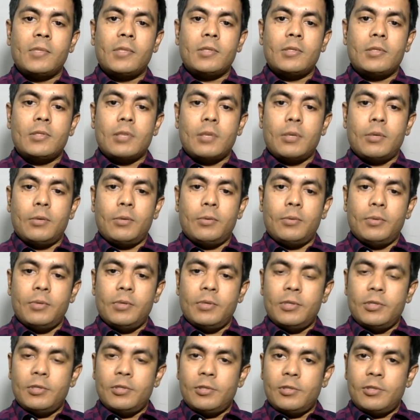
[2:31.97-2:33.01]
So,
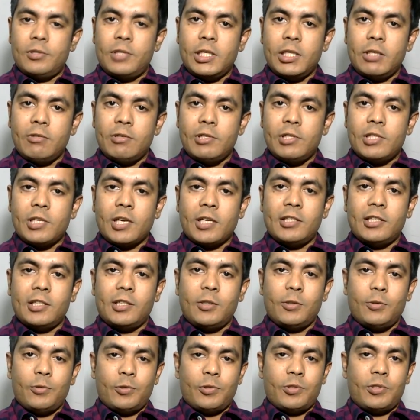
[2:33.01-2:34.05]
see you inside the
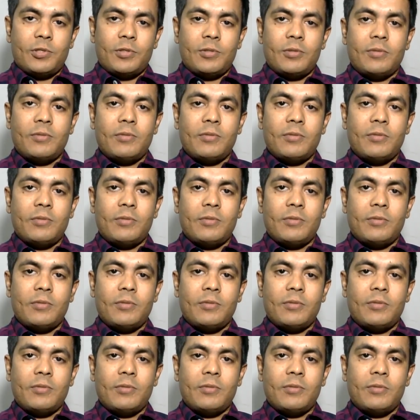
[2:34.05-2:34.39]
course.